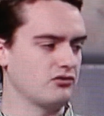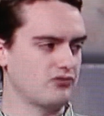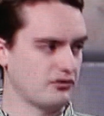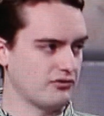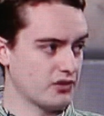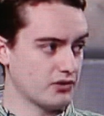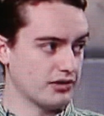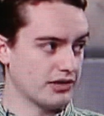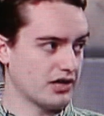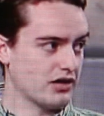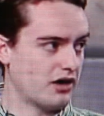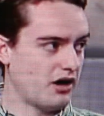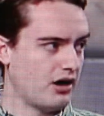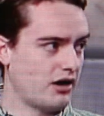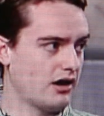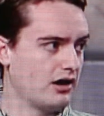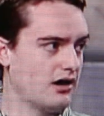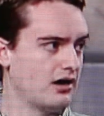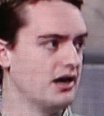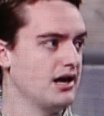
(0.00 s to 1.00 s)
So if you're in the
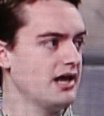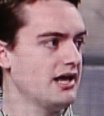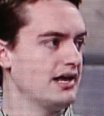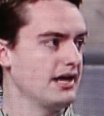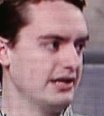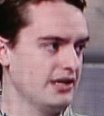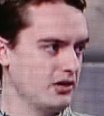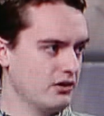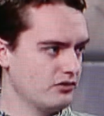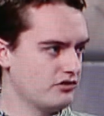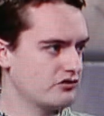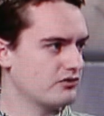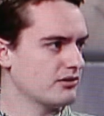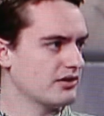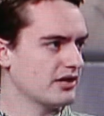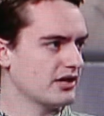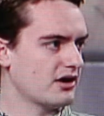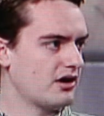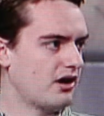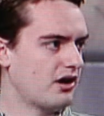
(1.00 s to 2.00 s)
car, it knows you're
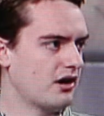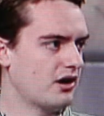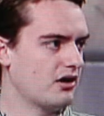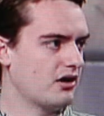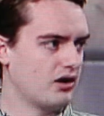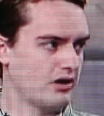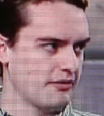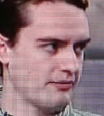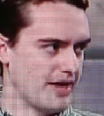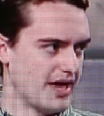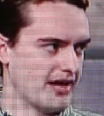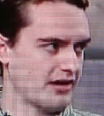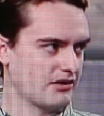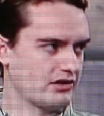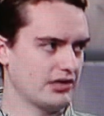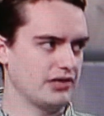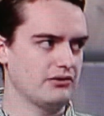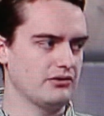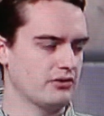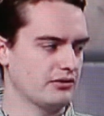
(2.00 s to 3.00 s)
in the car
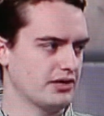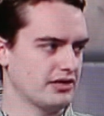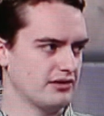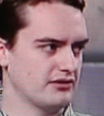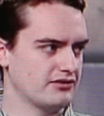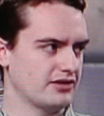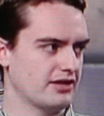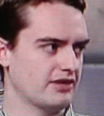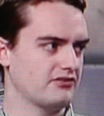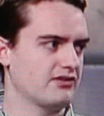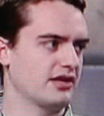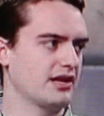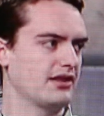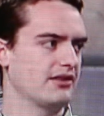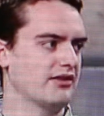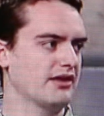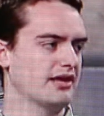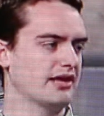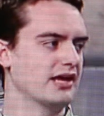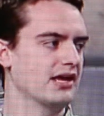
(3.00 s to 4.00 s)
automatically. You don't need to set it to
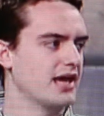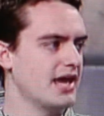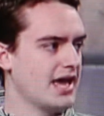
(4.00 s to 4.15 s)
anything.